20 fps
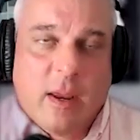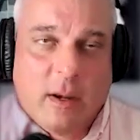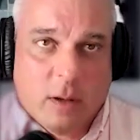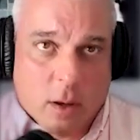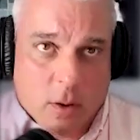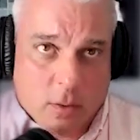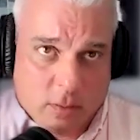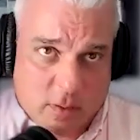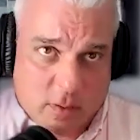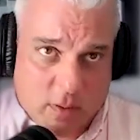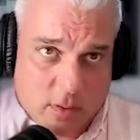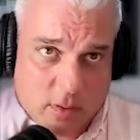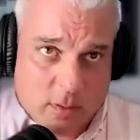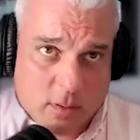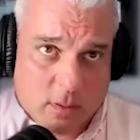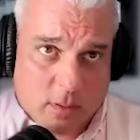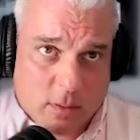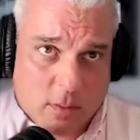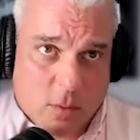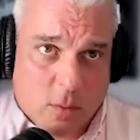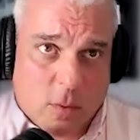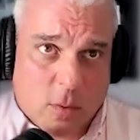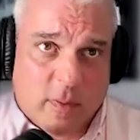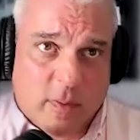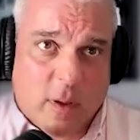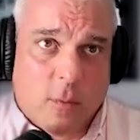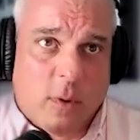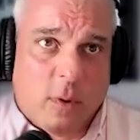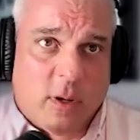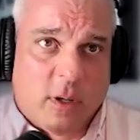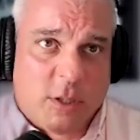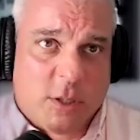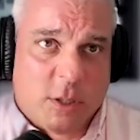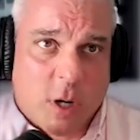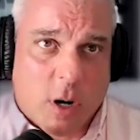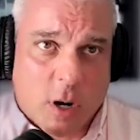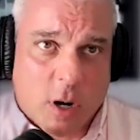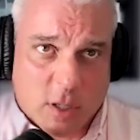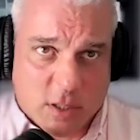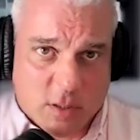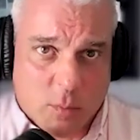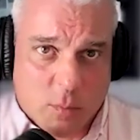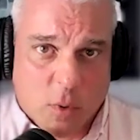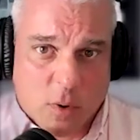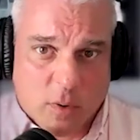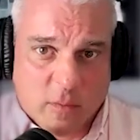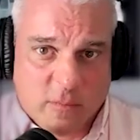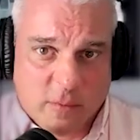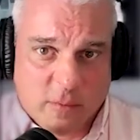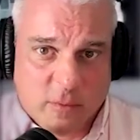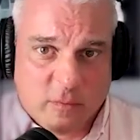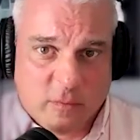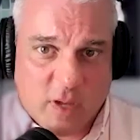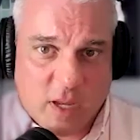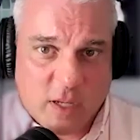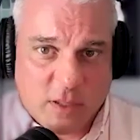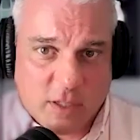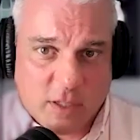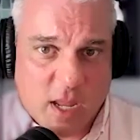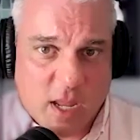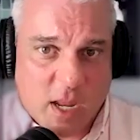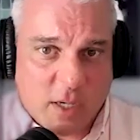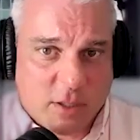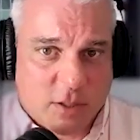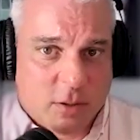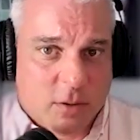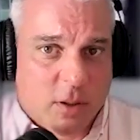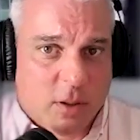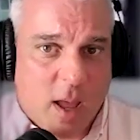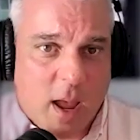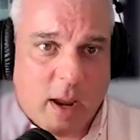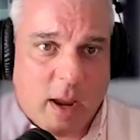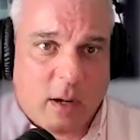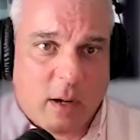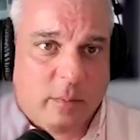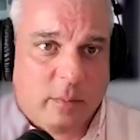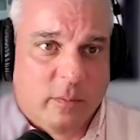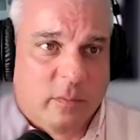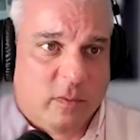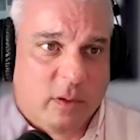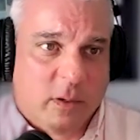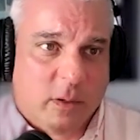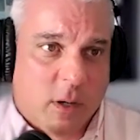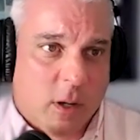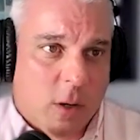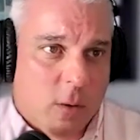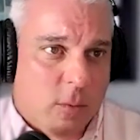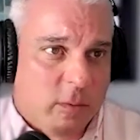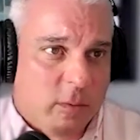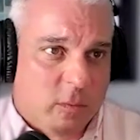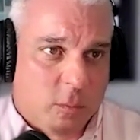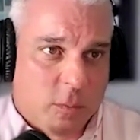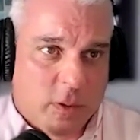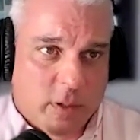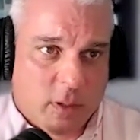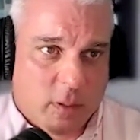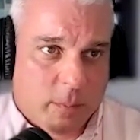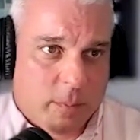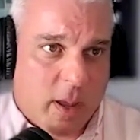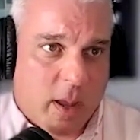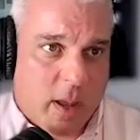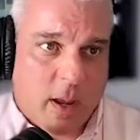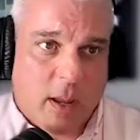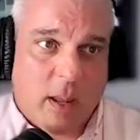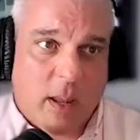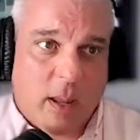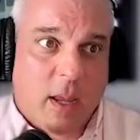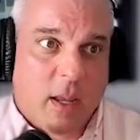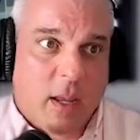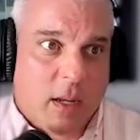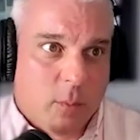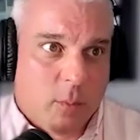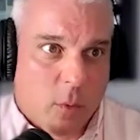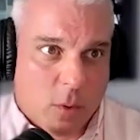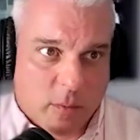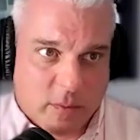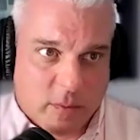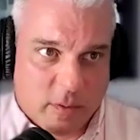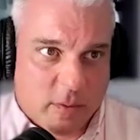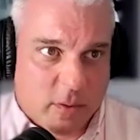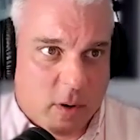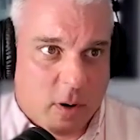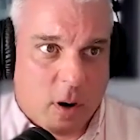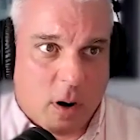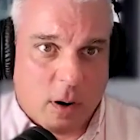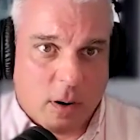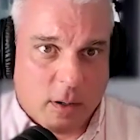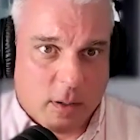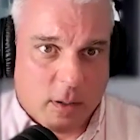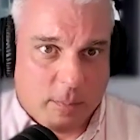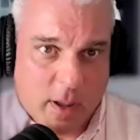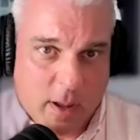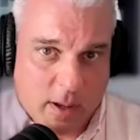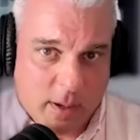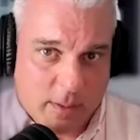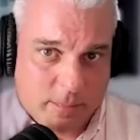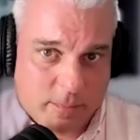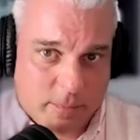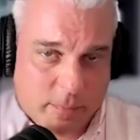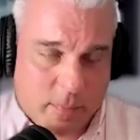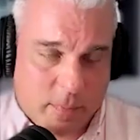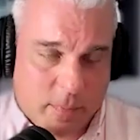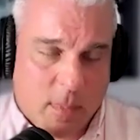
They don't, or they want to charge more for those educational items, and no one's willing to pay any more than they're already paying.